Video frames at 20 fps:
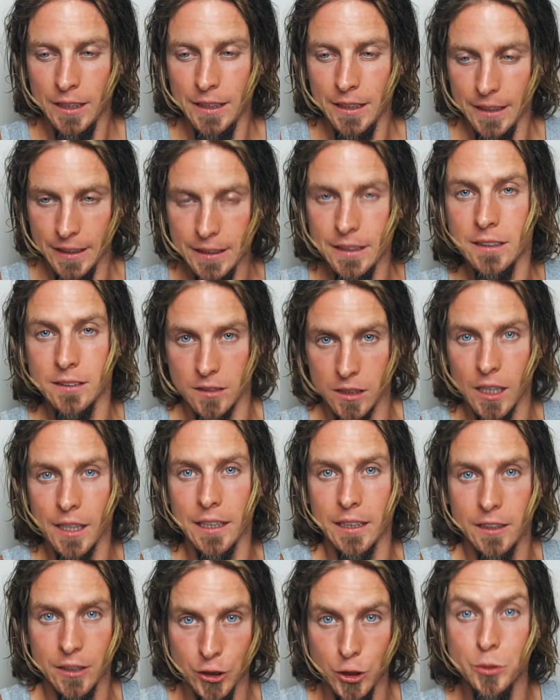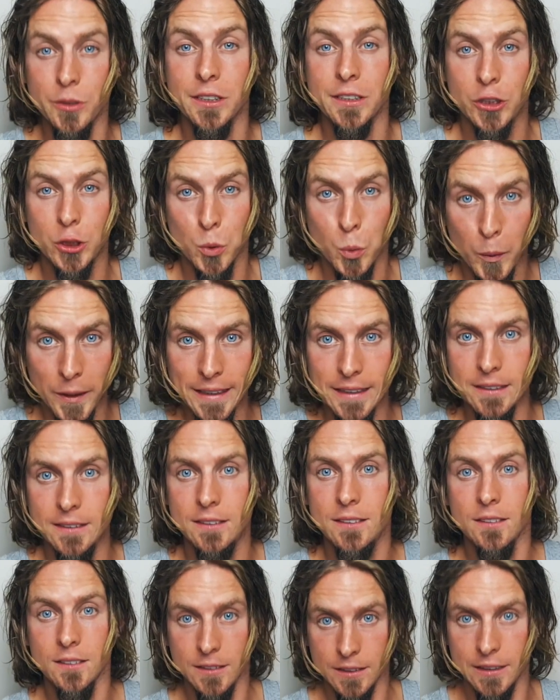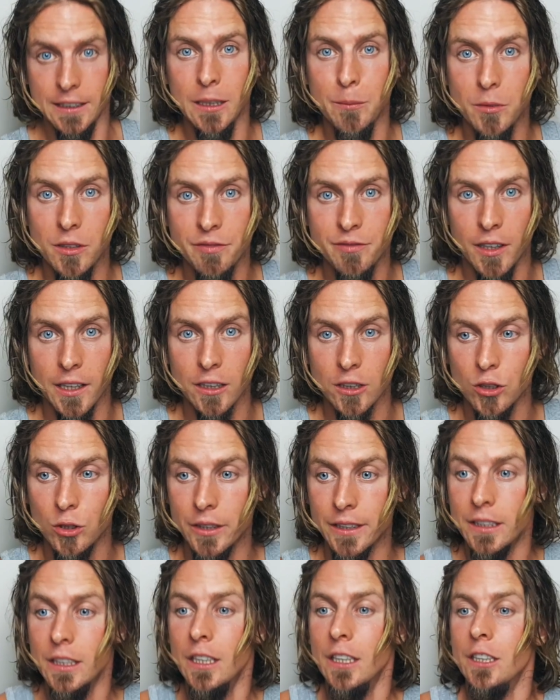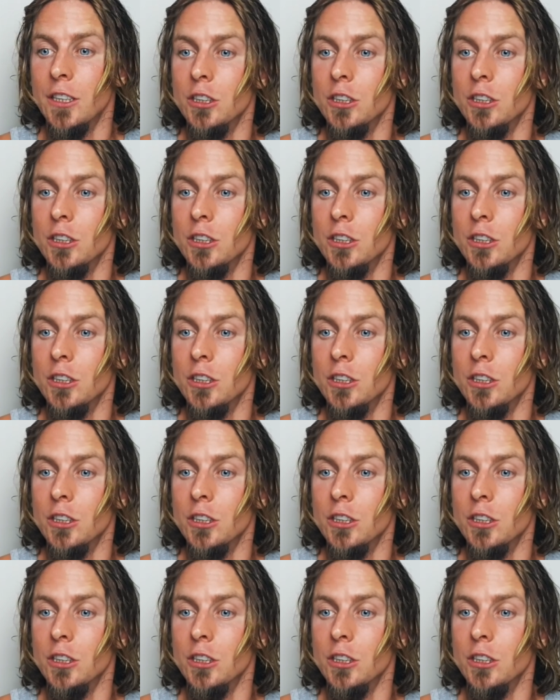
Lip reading: it is like using twigs to keep the fire going.